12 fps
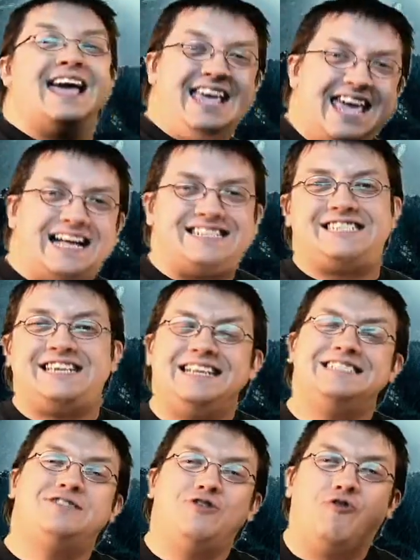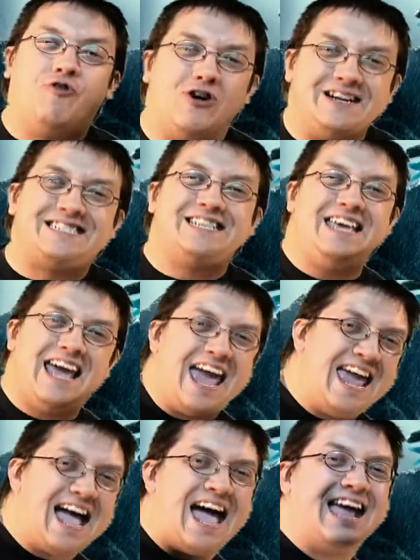Yes, she's the voice of the
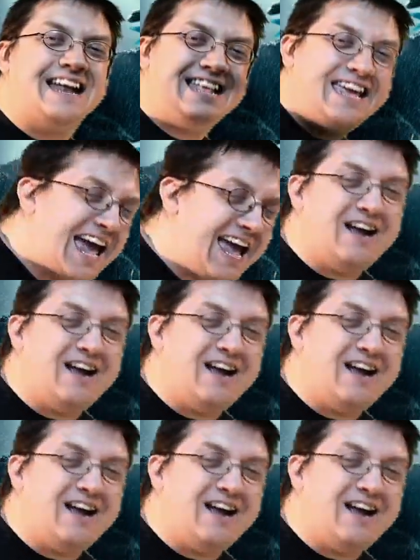AI and the AI.